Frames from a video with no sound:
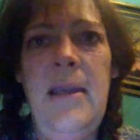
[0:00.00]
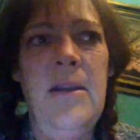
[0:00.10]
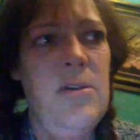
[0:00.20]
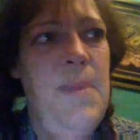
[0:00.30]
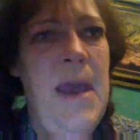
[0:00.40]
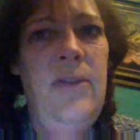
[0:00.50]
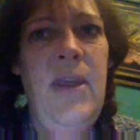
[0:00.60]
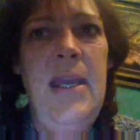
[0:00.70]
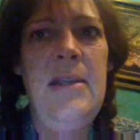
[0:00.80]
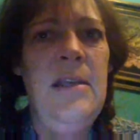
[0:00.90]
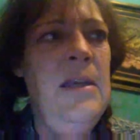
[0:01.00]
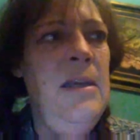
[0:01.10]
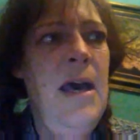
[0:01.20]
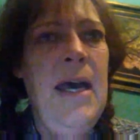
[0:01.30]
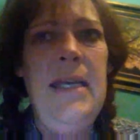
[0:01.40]
Here's bad things.
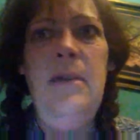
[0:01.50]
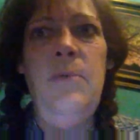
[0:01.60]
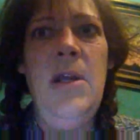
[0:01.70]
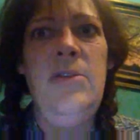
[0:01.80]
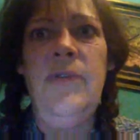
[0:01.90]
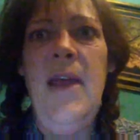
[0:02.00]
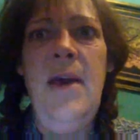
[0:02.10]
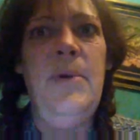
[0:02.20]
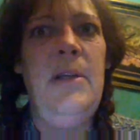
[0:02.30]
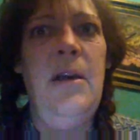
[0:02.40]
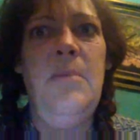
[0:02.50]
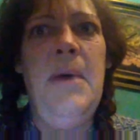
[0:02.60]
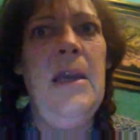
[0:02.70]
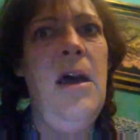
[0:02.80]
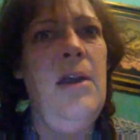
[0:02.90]
I didn't watch for that one. Oh
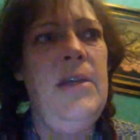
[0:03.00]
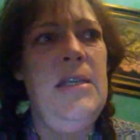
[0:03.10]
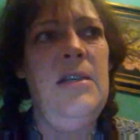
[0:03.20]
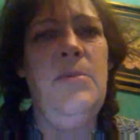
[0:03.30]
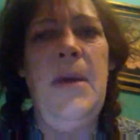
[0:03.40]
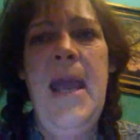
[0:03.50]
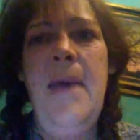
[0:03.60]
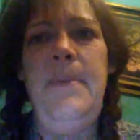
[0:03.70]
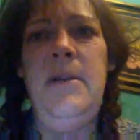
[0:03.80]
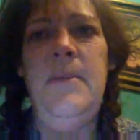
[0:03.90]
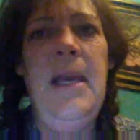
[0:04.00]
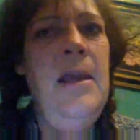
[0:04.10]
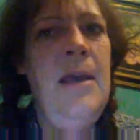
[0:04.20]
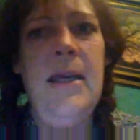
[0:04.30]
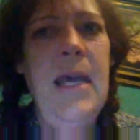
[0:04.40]
my God, this is what happened to me.
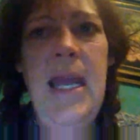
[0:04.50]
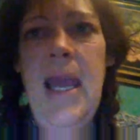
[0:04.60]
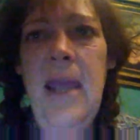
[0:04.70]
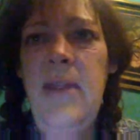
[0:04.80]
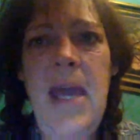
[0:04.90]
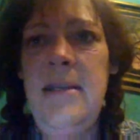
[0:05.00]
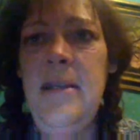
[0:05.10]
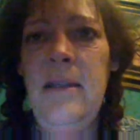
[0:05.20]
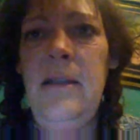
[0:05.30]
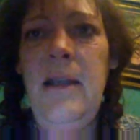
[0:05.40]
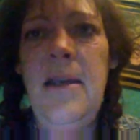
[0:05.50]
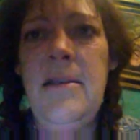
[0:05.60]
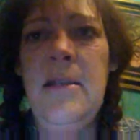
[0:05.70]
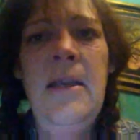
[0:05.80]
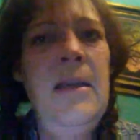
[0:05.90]
Got to add that to the
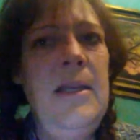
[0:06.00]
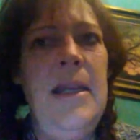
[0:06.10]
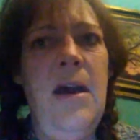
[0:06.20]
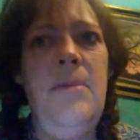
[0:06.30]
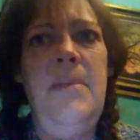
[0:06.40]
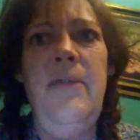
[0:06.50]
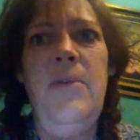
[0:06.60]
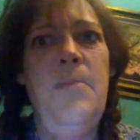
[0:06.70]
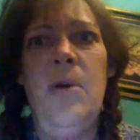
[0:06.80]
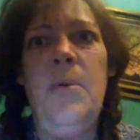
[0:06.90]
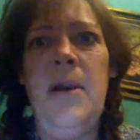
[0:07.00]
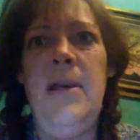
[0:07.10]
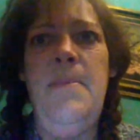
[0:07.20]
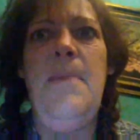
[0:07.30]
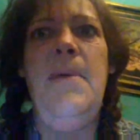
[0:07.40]
list. Now I'm even more
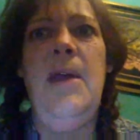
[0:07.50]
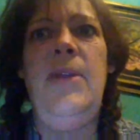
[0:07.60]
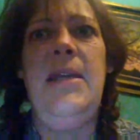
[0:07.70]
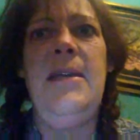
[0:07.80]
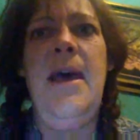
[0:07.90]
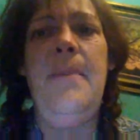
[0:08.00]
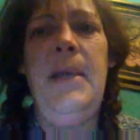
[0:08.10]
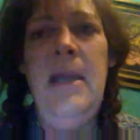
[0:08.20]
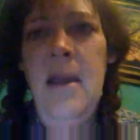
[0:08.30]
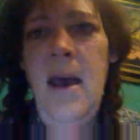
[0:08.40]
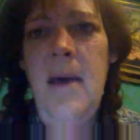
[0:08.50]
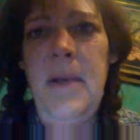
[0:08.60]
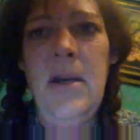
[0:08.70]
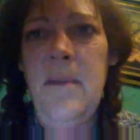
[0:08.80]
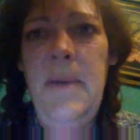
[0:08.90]
worried about bad things happen. I'm
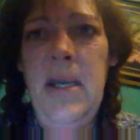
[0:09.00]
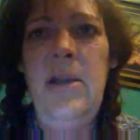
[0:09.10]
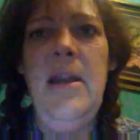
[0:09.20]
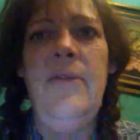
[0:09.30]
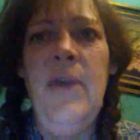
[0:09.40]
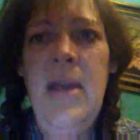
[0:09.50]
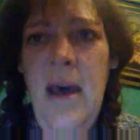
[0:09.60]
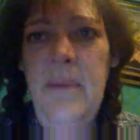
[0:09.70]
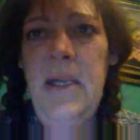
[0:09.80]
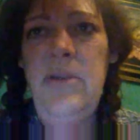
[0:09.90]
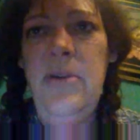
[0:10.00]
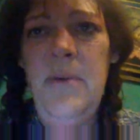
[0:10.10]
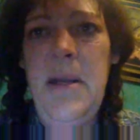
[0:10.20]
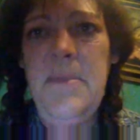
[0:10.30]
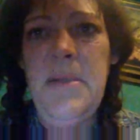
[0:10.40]
not going to be good enough. I'm not doing
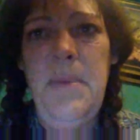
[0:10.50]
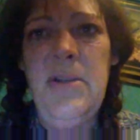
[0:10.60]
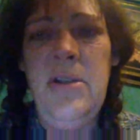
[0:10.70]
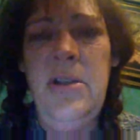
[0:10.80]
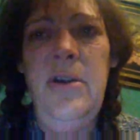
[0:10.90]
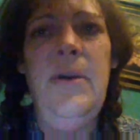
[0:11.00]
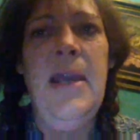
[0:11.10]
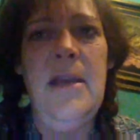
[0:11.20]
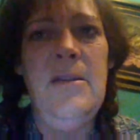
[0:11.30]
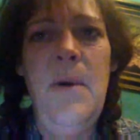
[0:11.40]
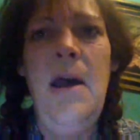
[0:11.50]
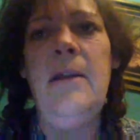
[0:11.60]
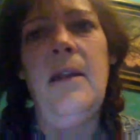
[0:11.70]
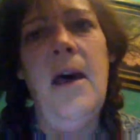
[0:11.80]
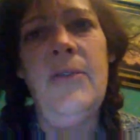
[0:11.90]
what I'm supposed to do. Guess
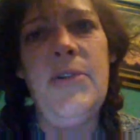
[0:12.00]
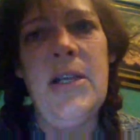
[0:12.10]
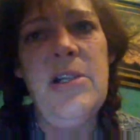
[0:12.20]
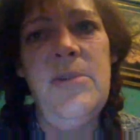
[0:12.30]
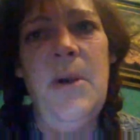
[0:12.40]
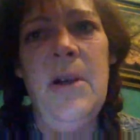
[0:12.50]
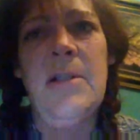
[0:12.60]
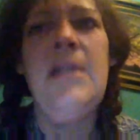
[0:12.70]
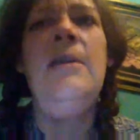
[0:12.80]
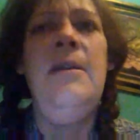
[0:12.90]
what? Law of attraction works.